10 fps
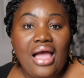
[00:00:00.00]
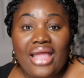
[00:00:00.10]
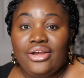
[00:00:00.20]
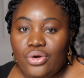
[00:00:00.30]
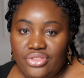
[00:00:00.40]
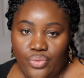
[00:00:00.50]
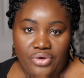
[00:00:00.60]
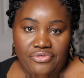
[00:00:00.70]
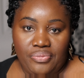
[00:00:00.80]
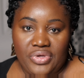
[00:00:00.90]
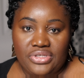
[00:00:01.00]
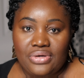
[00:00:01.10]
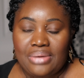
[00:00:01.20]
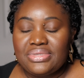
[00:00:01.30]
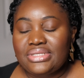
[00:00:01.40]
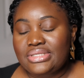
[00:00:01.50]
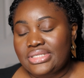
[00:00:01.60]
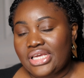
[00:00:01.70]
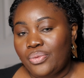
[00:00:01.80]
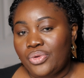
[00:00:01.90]
I know they work for me, so I'm
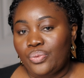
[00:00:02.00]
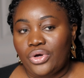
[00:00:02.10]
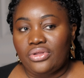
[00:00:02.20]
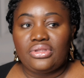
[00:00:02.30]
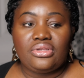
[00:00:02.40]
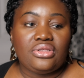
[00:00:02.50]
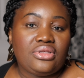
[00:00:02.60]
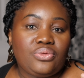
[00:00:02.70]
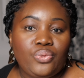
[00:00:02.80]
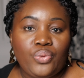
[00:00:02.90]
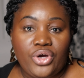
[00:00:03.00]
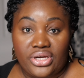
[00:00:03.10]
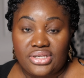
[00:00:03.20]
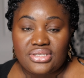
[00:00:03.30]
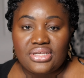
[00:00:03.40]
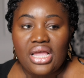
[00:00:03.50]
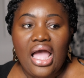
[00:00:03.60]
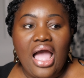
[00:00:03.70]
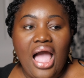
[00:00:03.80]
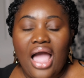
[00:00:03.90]
sticking with what works.
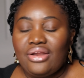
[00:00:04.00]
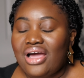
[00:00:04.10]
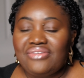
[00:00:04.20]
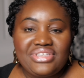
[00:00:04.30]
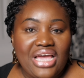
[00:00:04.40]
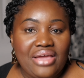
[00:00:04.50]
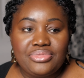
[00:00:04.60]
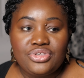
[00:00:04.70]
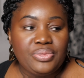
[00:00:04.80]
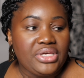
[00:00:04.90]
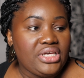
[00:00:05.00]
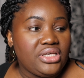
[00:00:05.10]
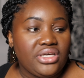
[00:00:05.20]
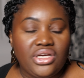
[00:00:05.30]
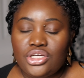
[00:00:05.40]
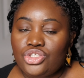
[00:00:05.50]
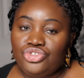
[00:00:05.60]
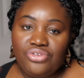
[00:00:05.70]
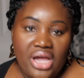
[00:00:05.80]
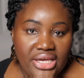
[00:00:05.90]
I don't have time to be
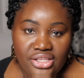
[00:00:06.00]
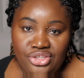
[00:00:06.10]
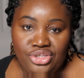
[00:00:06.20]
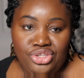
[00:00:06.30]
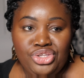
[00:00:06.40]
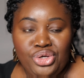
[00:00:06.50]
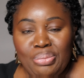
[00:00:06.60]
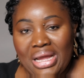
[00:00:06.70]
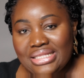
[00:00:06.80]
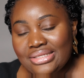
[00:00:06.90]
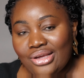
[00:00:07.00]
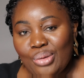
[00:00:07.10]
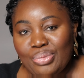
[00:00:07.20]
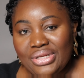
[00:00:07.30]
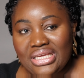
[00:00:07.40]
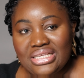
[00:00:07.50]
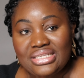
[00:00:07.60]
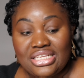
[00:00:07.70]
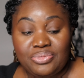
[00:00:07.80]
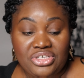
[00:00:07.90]
trying new pattern
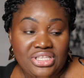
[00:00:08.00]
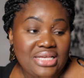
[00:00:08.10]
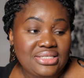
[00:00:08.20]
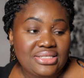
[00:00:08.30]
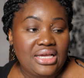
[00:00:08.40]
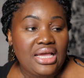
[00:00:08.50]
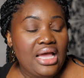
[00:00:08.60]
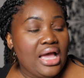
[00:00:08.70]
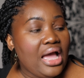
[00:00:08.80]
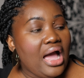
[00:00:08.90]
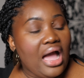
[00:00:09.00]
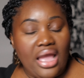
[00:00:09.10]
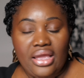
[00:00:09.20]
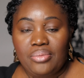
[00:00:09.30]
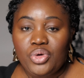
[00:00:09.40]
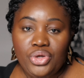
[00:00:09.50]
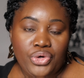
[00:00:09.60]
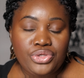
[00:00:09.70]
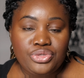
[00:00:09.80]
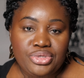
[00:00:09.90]
companies, especially as I am only
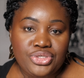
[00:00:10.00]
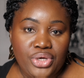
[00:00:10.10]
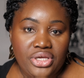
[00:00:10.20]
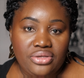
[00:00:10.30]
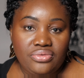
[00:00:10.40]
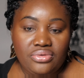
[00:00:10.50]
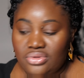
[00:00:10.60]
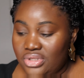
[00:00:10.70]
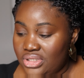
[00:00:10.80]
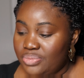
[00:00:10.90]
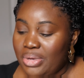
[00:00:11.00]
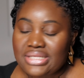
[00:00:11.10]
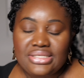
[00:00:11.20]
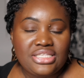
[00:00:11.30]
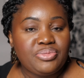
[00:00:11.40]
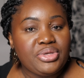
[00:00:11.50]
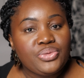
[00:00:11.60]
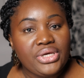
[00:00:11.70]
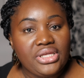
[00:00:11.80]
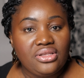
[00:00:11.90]
going to be sewing these patterns
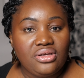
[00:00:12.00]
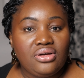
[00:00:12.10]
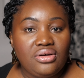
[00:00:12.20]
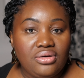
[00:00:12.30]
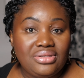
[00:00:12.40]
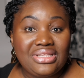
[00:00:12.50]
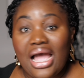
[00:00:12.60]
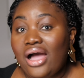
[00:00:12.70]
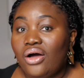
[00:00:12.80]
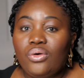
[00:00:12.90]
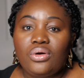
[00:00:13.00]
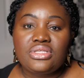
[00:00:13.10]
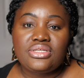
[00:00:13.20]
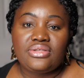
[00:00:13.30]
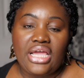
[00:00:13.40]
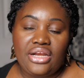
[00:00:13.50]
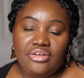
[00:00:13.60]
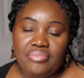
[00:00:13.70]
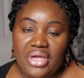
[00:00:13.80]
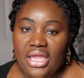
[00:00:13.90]
between now till the end
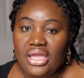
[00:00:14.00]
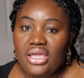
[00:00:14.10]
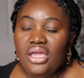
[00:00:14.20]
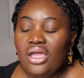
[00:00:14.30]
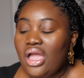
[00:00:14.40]
of May.